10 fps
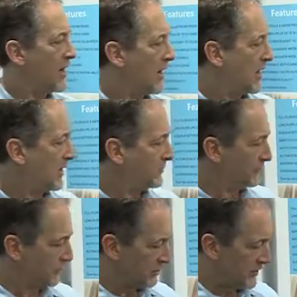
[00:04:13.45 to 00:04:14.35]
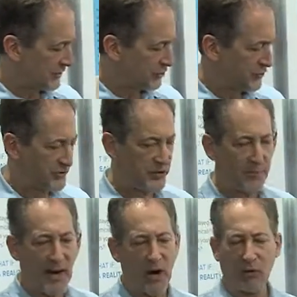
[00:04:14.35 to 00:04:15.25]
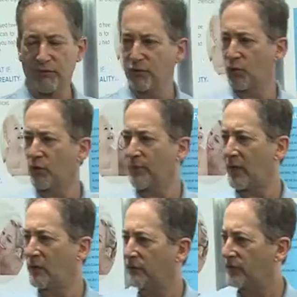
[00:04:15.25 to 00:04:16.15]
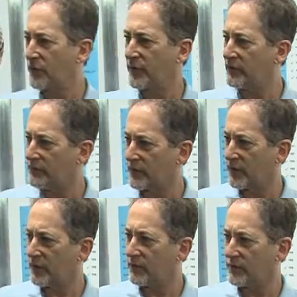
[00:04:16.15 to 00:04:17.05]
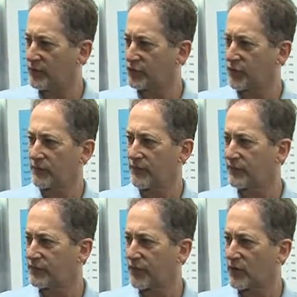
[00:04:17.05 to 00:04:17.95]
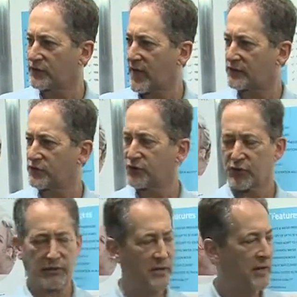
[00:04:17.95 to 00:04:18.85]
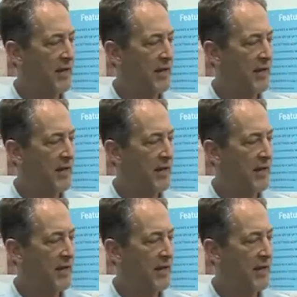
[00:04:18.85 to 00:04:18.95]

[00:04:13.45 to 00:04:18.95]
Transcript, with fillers: Uh, little electricity, power of a doorbell, very, very conservative as far as that's concerned.